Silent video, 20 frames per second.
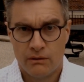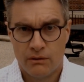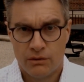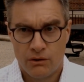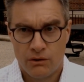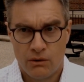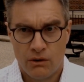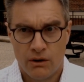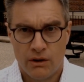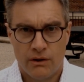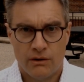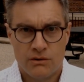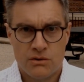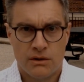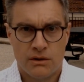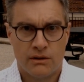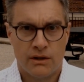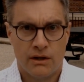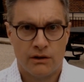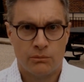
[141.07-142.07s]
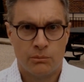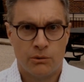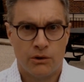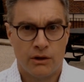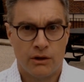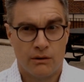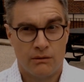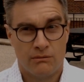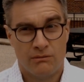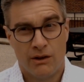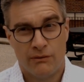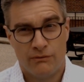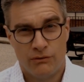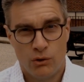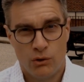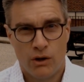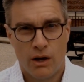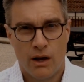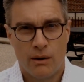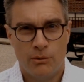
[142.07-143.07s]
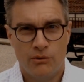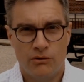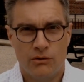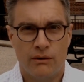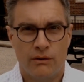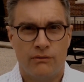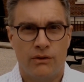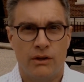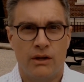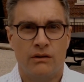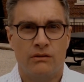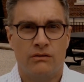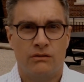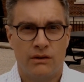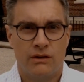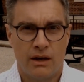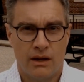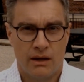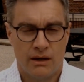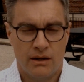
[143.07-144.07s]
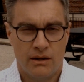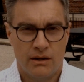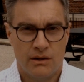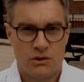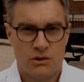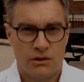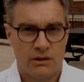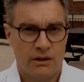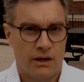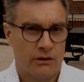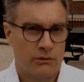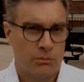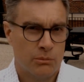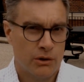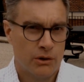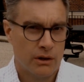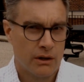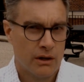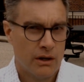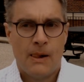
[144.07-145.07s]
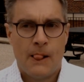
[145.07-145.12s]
third edition textbook, and a few copies of the second edition textbook.